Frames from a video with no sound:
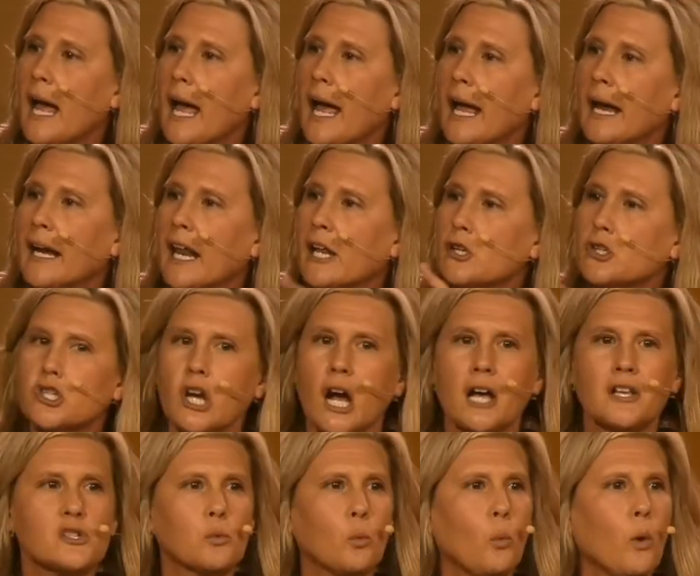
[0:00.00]
and it
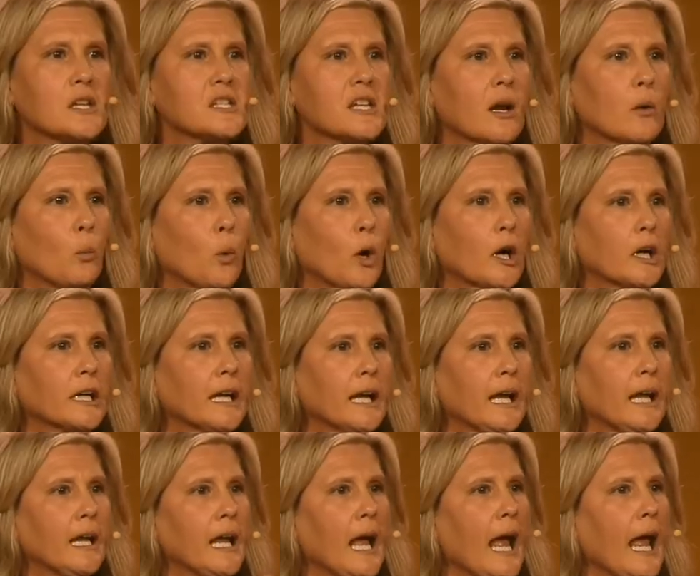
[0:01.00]
just wasn't
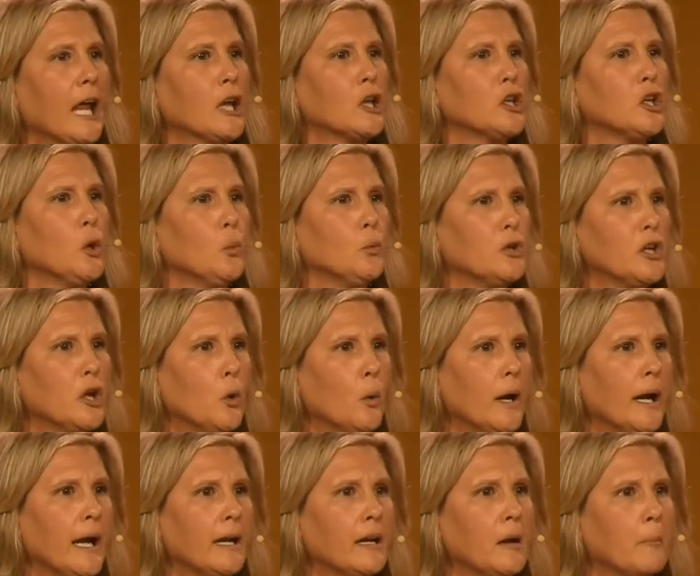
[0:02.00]
working and you knew it,